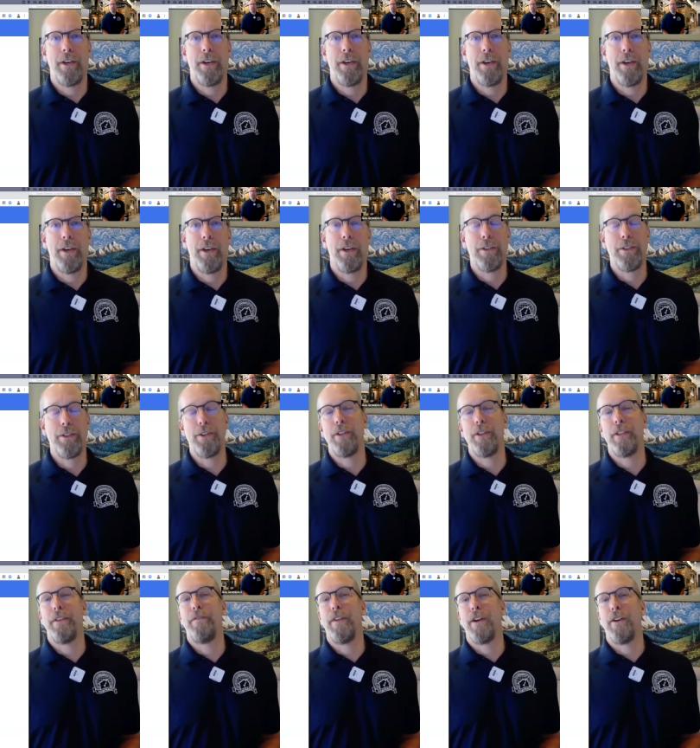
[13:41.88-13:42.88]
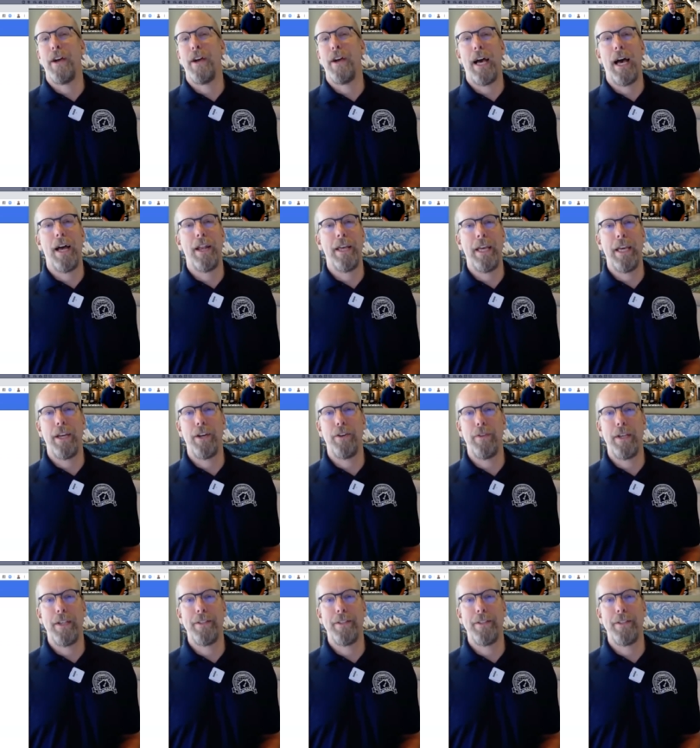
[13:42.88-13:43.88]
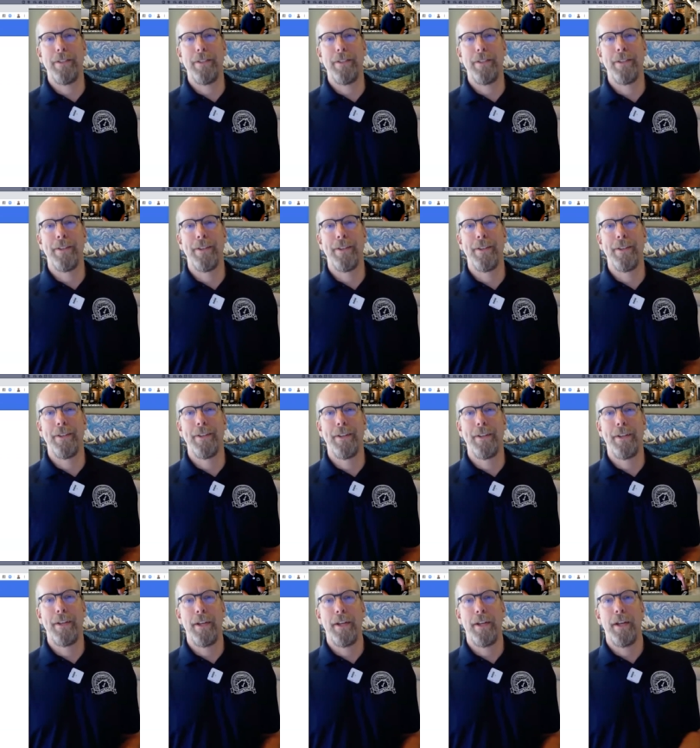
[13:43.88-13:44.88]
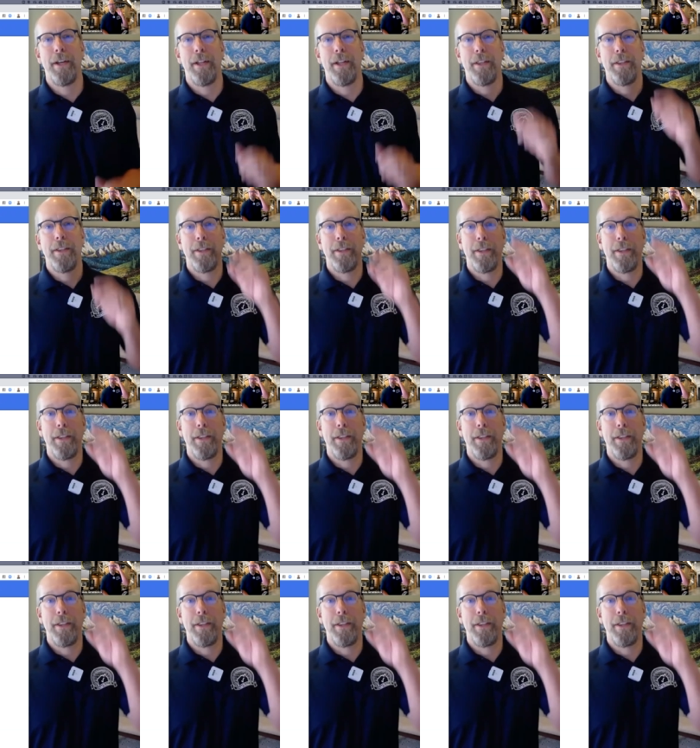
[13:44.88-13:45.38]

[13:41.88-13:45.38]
you can certainly figure out how to increase the number of